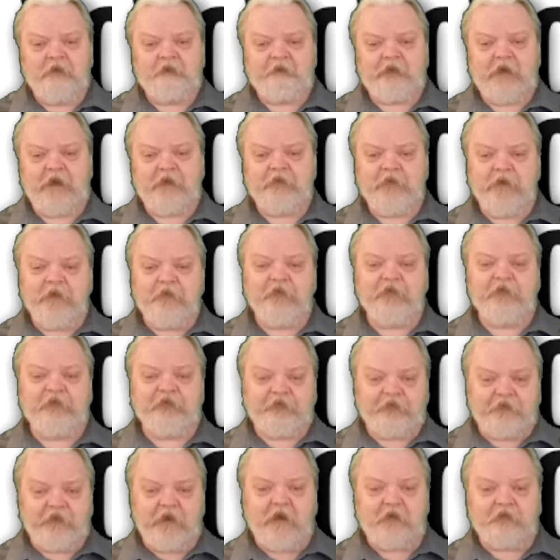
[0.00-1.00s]
5 easy
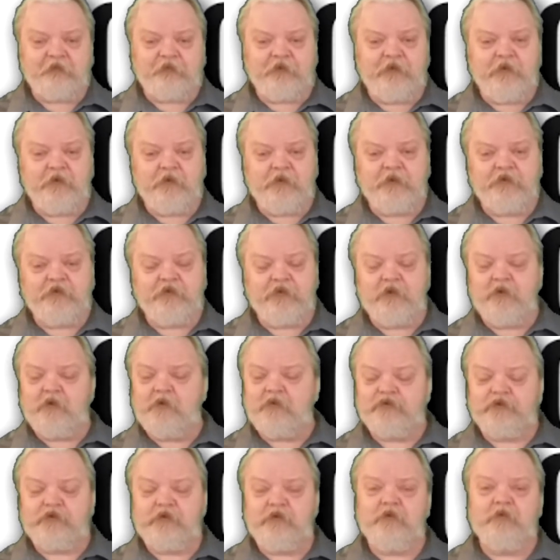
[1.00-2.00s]
steps you can
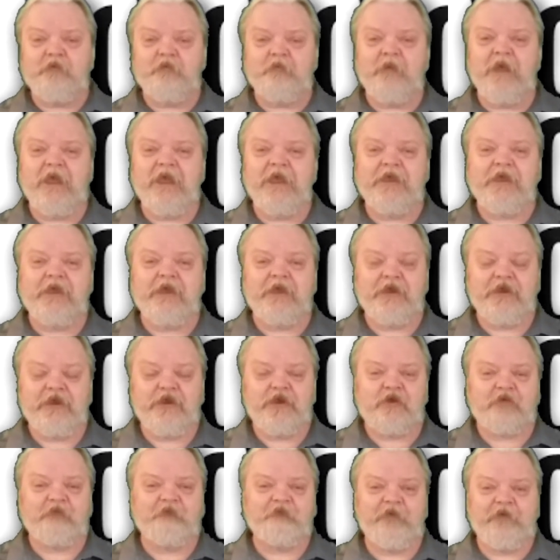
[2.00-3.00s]
do to make
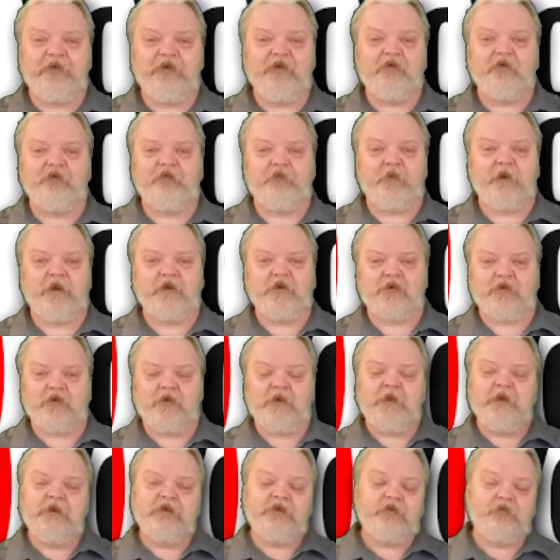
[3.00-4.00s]
your videos better,
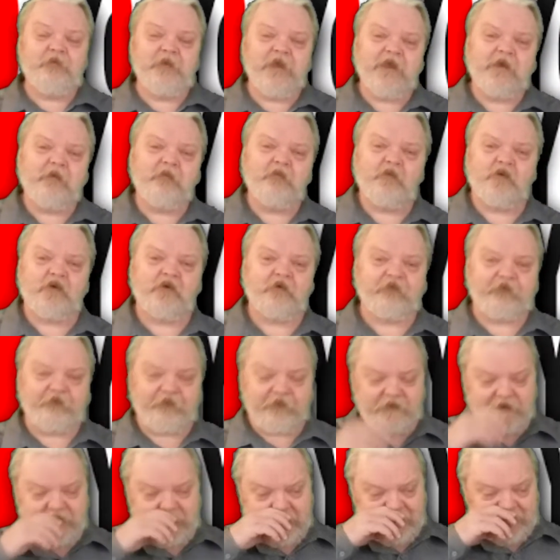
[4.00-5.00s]
to make them more
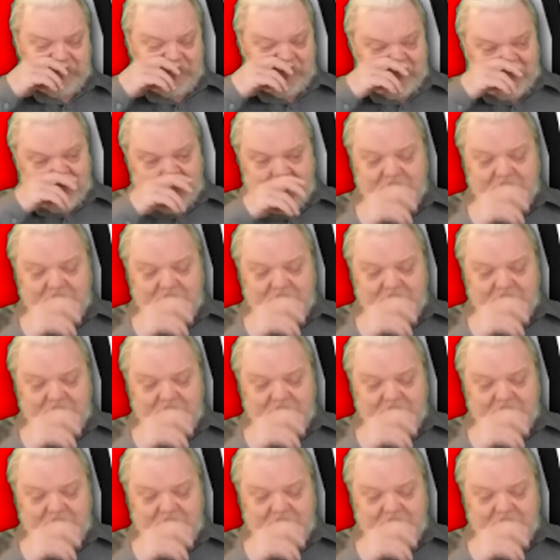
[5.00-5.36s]
seen,